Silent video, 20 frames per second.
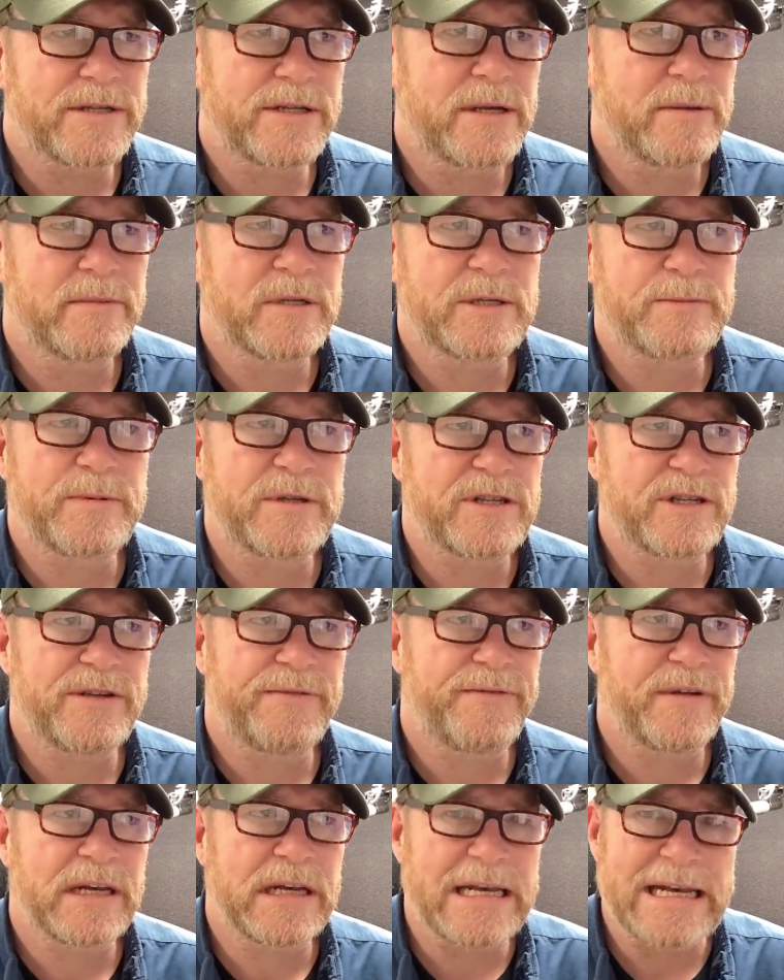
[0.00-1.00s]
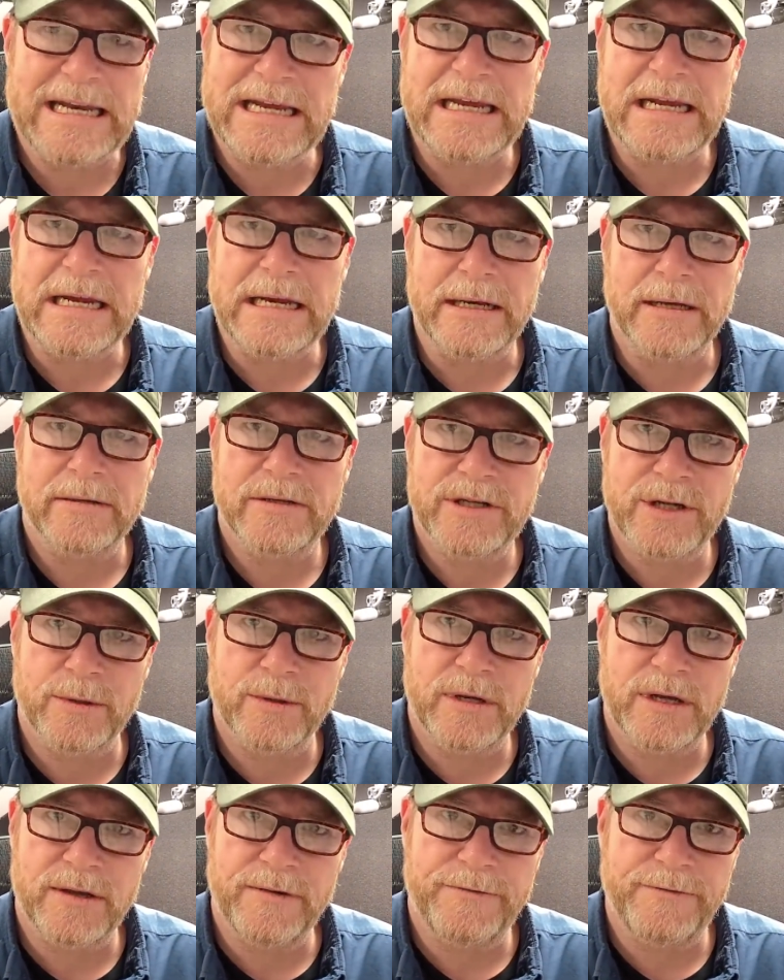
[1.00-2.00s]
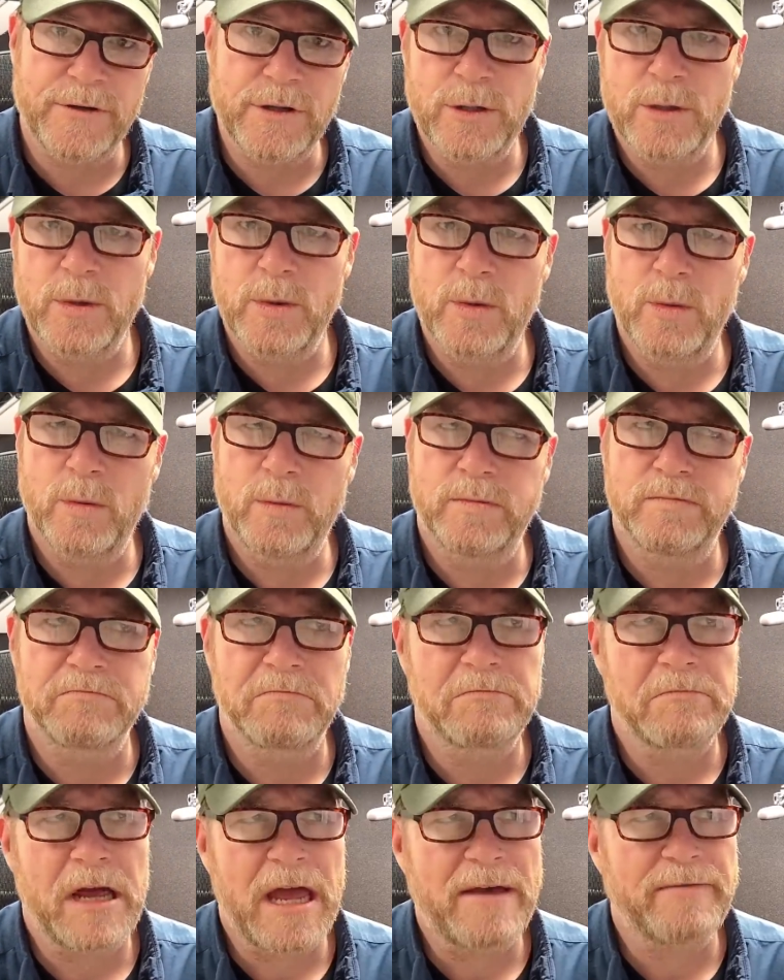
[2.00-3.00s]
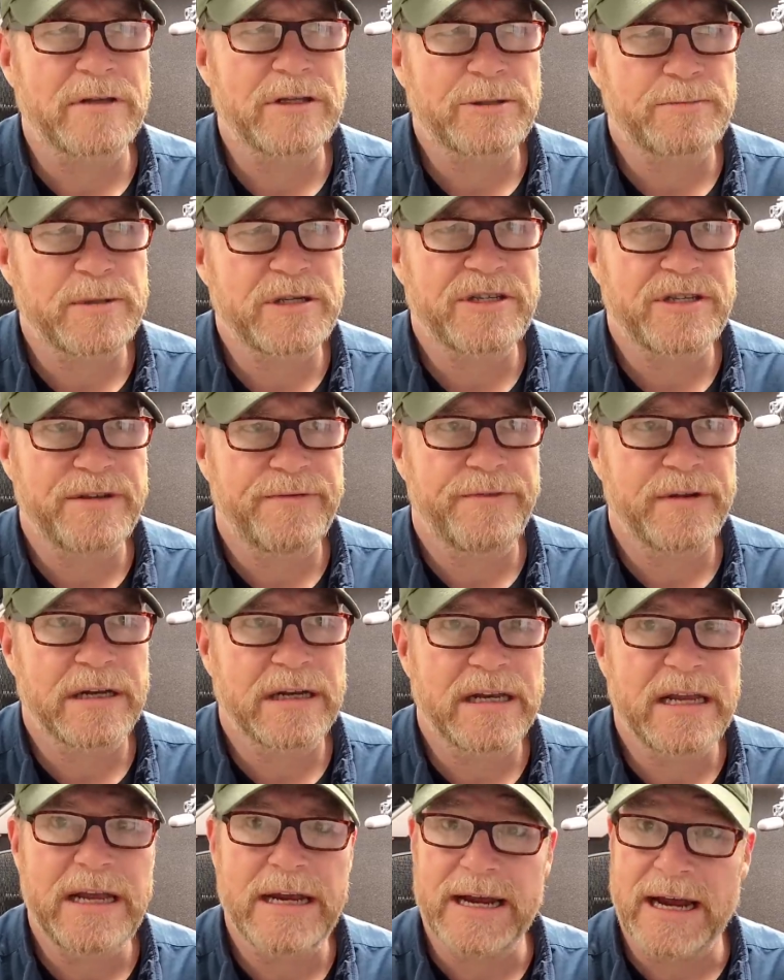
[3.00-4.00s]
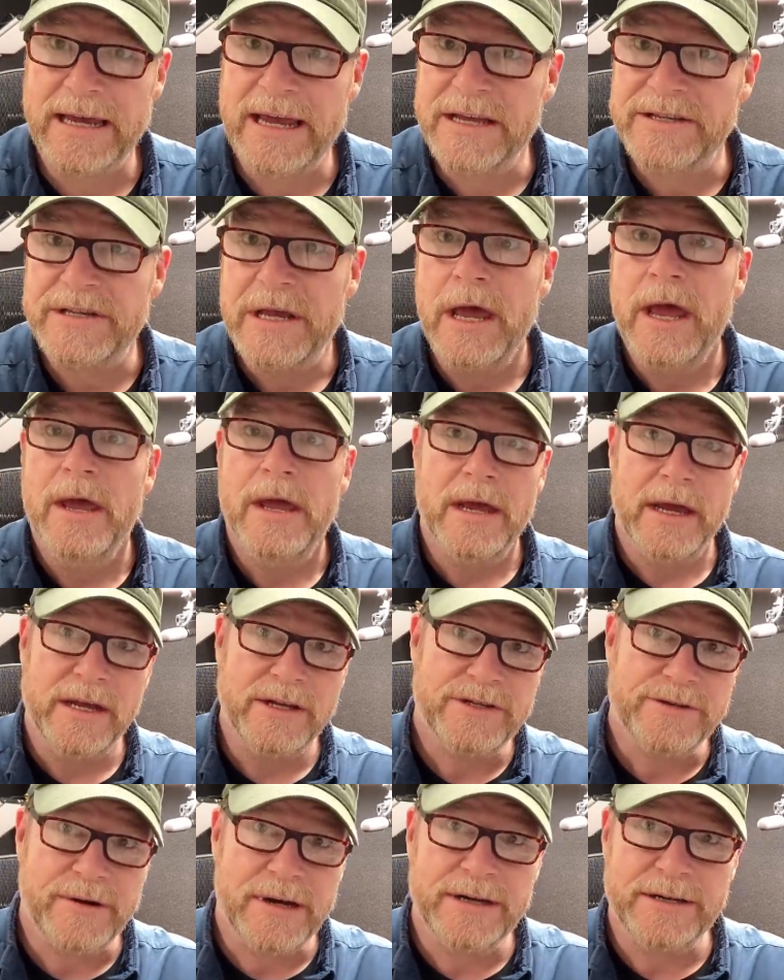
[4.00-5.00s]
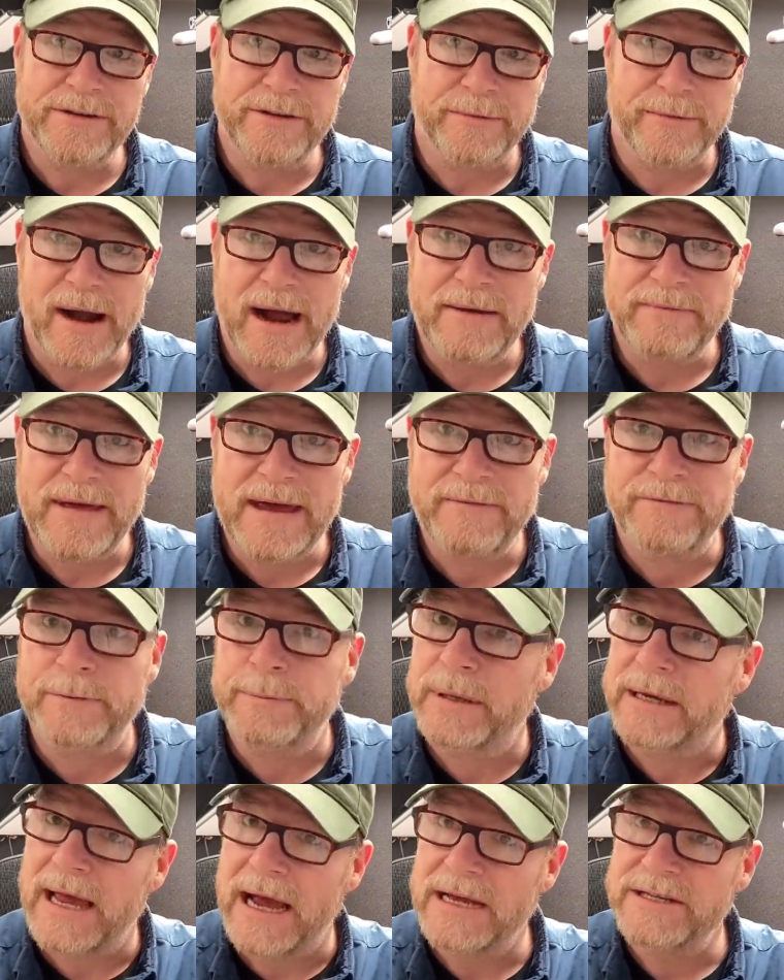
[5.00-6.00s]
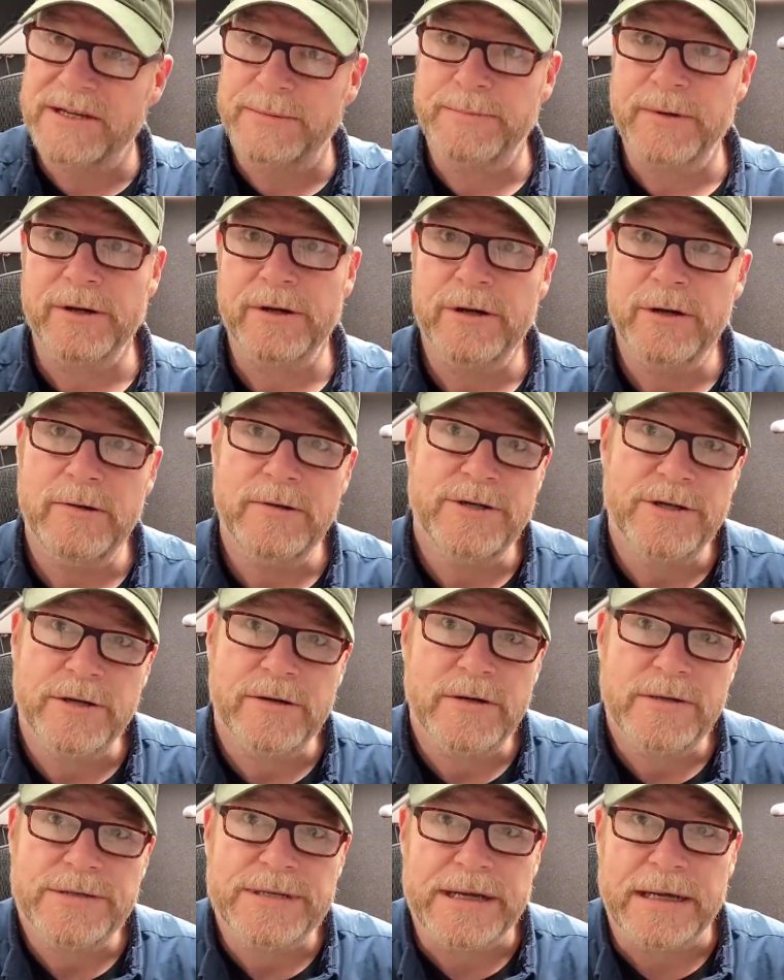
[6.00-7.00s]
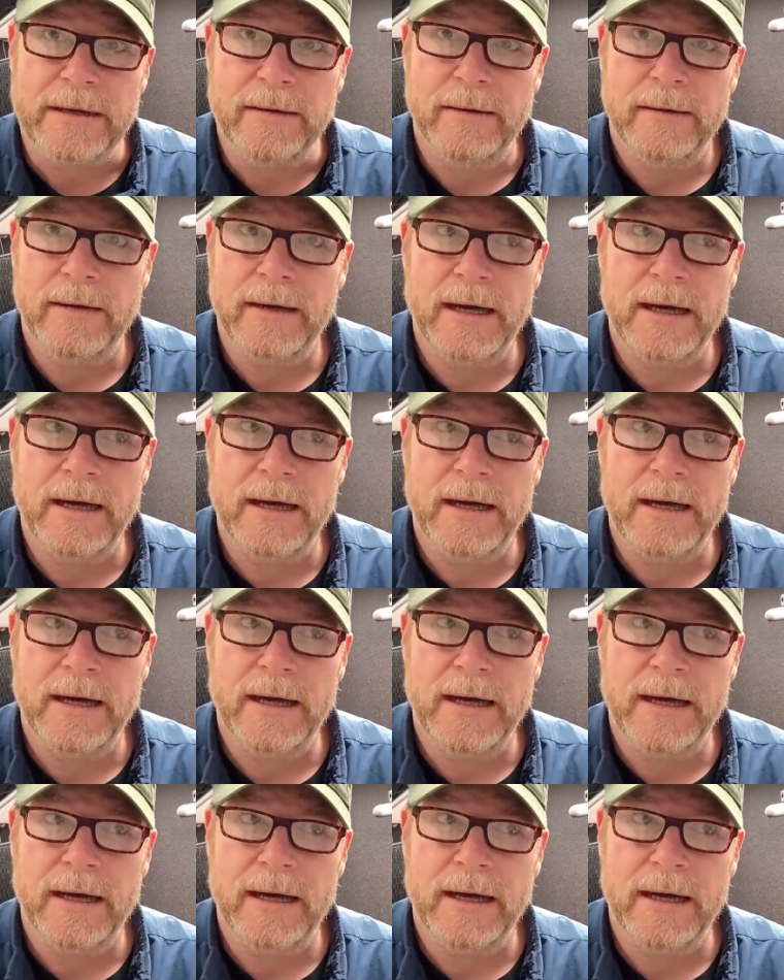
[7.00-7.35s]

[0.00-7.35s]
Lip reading: some specific need. So if you have a specific need, I guess he's trying to derive that from the guys up there in New Jersey.